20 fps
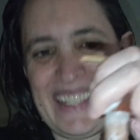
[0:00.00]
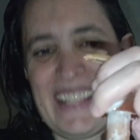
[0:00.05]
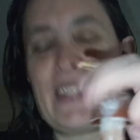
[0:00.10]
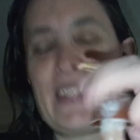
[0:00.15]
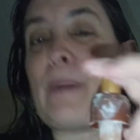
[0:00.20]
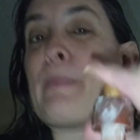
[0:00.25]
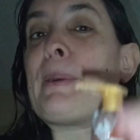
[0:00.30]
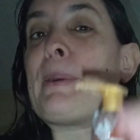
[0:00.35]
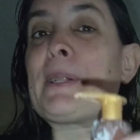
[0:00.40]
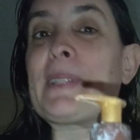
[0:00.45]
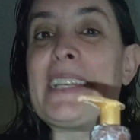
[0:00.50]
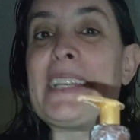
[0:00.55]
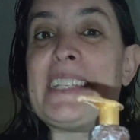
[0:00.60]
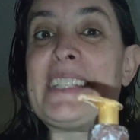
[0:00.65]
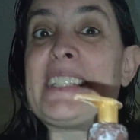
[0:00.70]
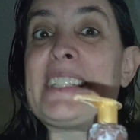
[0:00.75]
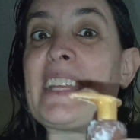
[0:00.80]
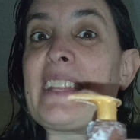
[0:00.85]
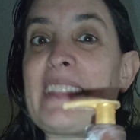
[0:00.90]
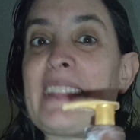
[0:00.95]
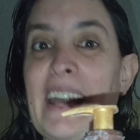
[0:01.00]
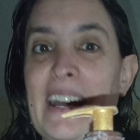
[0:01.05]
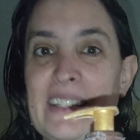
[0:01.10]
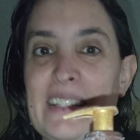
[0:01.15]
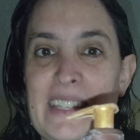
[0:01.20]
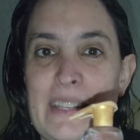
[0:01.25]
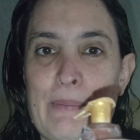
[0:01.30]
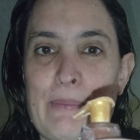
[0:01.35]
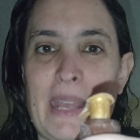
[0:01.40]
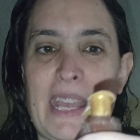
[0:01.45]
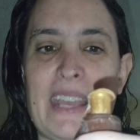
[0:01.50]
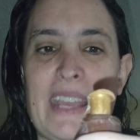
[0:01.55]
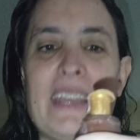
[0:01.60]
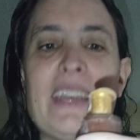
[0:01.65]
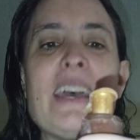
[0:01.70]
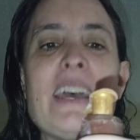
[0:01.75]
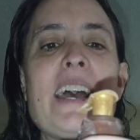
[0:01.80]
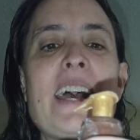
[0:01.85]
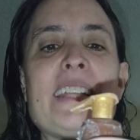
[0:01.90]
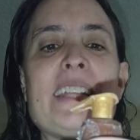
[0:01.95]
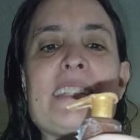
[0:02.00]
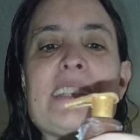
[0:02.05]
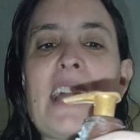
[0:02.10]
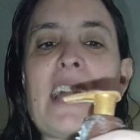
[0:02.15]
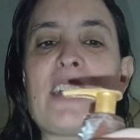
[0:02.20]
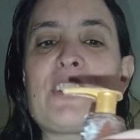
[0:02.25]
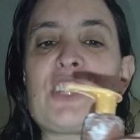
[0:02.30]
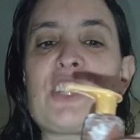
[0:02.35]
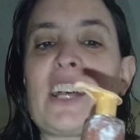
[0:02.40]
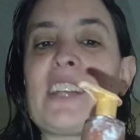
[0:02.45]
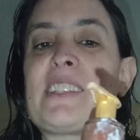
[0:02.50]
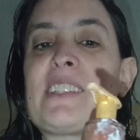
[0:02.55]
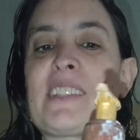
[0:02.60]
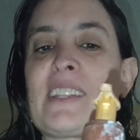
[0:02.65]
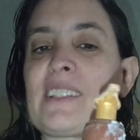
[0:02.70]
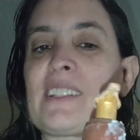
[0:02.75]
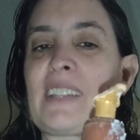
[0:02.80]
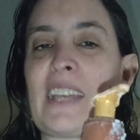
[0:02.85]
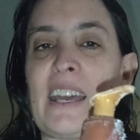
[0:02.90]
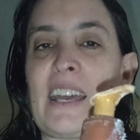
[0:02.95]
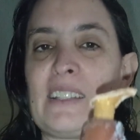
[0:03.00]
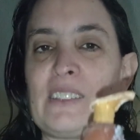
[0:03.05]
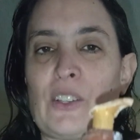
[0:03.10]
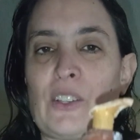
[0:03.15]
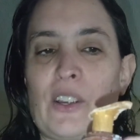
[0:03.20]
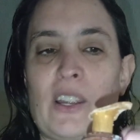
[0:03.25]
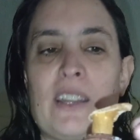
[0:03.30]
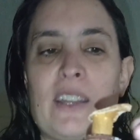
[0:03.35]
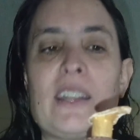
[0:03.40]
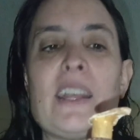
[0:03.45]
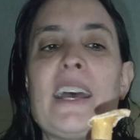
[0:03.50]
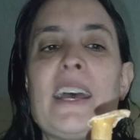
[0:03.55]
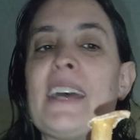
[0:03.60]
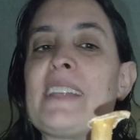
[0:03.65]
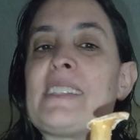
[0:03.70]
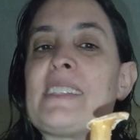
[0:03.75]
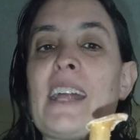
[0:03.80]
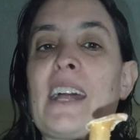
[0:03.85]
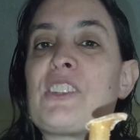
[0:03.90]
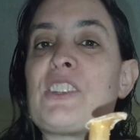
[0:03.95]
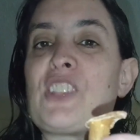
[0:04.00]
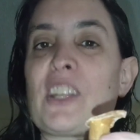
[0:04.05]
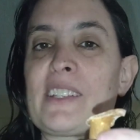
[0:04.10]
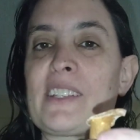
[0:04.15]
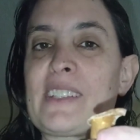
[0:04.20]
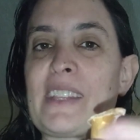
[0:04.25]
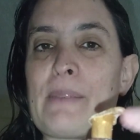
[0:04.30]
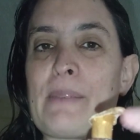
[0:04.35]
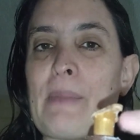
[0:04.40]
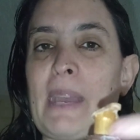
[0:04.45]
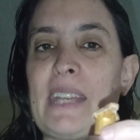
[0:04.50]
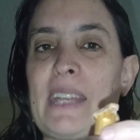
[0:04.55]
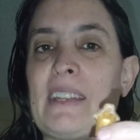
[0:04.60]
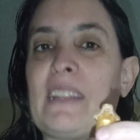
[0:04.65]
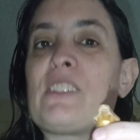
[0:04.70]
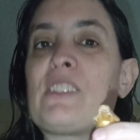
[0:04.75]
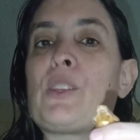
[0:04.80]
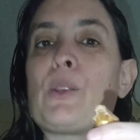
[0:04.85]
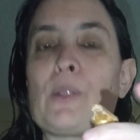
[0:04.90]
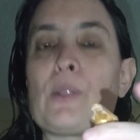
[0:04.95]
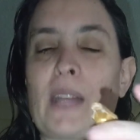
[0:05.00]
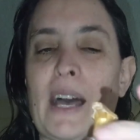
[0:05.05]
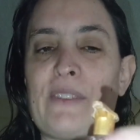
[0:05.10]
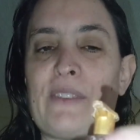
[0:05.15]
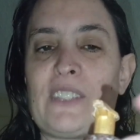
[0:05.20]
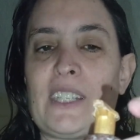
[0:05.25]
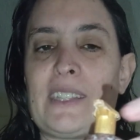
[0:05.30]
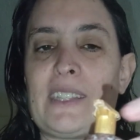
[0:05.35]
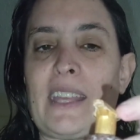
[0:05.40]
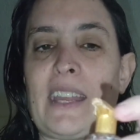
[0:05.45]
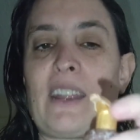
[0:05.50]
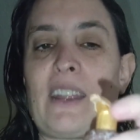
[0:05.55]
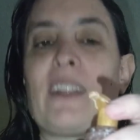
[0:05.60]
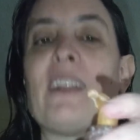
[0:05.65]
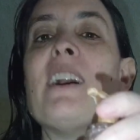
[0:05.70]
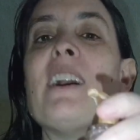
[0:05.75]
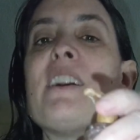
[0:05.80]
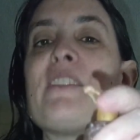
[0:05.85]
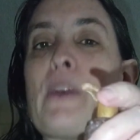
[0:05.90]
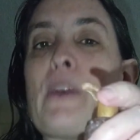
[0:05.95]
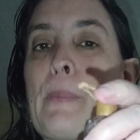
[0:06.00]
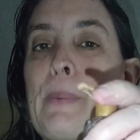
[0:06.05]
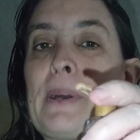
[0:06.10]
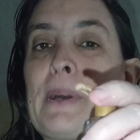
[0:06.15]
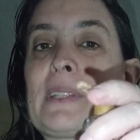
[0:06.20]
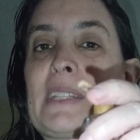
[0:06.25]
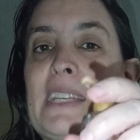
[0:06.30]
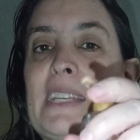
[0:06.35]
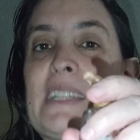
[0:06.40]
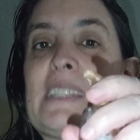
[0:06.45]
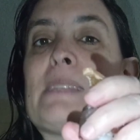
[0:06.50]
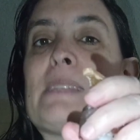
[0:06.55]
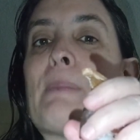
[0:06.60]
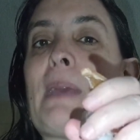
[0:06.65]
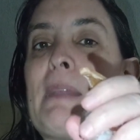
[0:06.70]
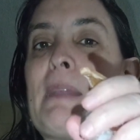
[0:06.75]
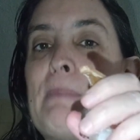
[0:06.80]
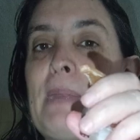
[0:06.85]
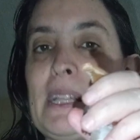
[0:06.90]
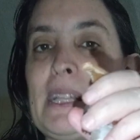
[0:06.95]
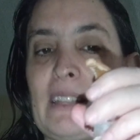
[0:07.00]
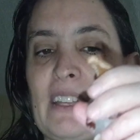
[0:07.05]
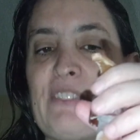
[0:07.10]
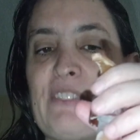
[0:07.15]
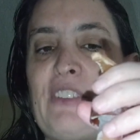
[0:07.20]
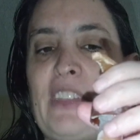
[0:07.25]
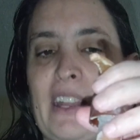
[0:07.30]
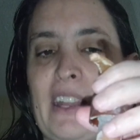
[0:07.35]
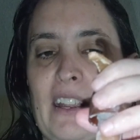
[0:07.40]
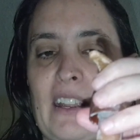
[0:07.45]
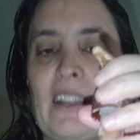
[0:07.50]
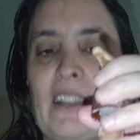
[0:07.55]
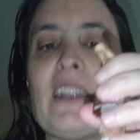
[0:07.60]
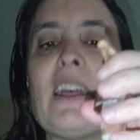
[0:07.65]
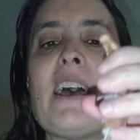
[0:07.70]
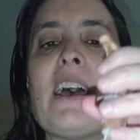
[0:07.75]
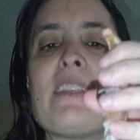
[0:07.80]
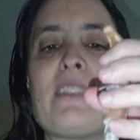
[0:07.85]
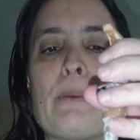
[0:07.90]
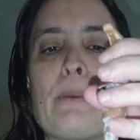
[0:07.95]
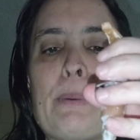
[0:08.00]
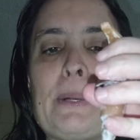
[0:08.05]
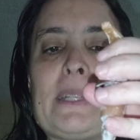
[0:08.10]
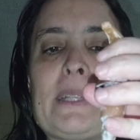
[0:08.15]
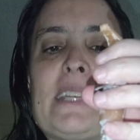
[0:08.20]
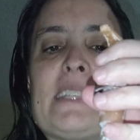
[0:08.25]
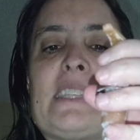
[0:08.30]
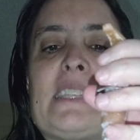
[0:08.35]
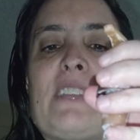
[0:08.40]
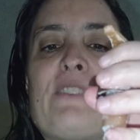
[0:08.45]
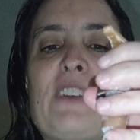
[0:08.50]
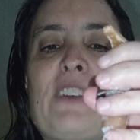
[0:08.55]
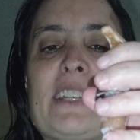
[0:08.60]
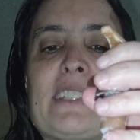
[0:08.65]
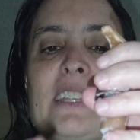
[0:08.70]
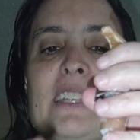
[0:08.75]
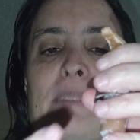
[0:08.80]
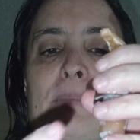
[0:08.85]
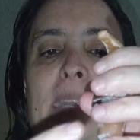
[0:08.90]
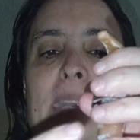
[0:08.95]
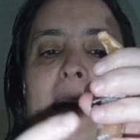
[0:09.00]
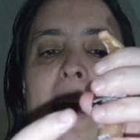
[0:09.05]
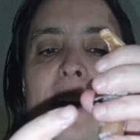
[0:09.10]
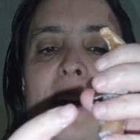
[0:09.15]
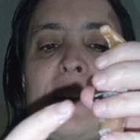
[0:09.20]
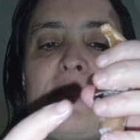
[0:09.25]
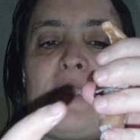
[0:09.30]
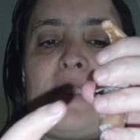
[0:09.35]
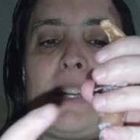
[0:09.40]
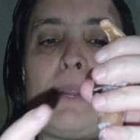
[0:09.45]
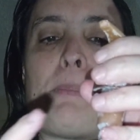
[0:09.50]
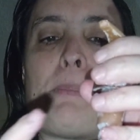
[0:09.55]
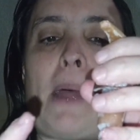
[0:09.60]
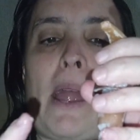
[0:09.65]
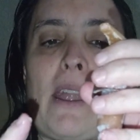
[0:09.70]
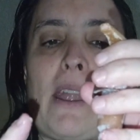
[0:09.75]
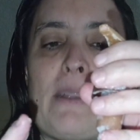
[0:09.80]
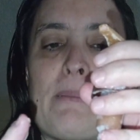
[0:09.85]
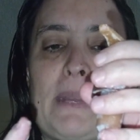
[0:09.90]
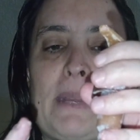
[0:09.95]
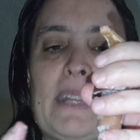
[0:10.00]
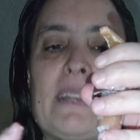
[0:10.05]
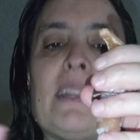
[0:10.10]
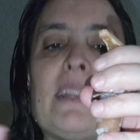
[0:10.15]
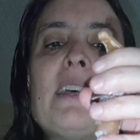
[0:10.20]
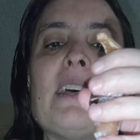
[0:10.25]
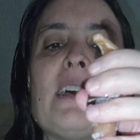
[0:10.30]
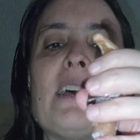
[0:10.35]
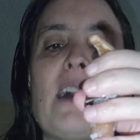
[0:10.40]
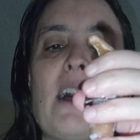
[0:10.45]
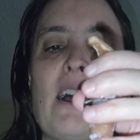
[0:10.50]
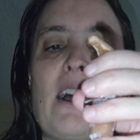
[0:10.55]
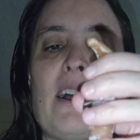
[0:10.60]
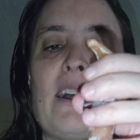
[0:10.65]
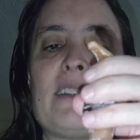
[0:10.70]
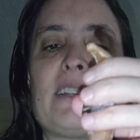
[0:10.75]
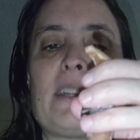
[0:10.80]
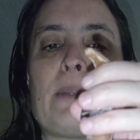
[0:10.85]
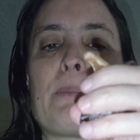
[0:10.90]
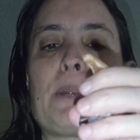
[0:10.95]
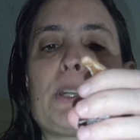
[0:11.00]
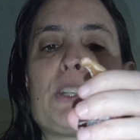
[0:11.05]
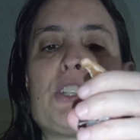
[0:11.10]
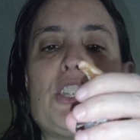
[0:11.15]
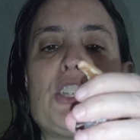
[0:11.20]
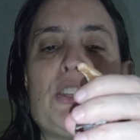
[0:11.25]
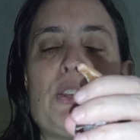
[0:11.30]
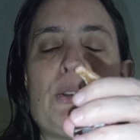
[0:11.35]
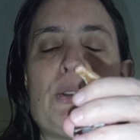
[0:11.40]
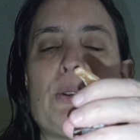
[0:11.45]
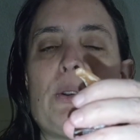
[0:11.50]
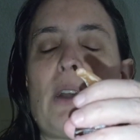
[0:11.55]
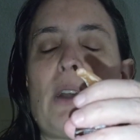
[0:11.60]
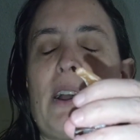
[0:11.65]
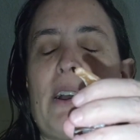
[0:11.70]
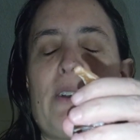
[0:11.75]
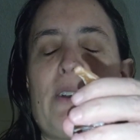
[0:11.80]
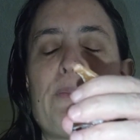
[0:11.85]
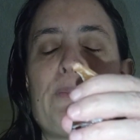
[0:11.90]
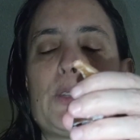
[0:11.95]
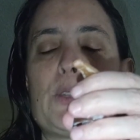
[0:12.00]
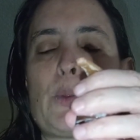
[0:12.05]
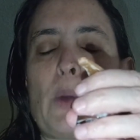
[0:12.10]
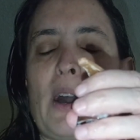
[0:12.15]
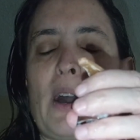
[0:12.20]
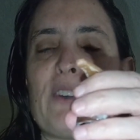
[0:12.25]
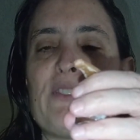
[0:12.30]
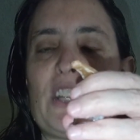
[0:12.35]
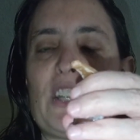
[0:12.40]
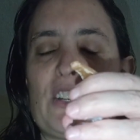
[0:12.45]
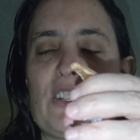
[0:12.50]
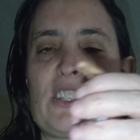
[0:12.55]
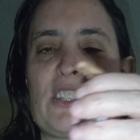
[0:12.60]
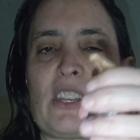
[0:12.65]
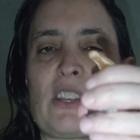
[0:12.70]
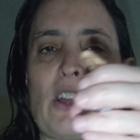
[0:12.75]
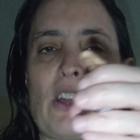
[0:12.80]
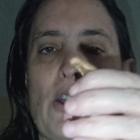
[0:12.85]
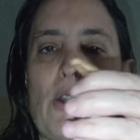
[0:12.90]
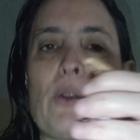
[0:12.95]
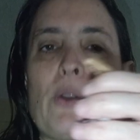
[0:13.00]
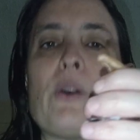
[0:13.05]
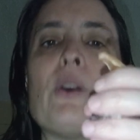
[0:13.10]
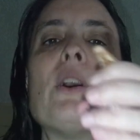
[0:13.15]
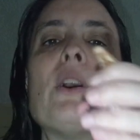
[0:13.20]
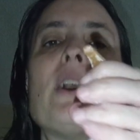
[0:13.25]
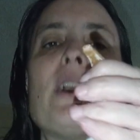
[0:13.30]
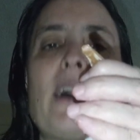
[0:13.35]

The police did that to me. It's not just the landlord, it's not just the maintenance who left it there. The police made me live here. The police evicted me out of an apartment, number 2, 12 years ago.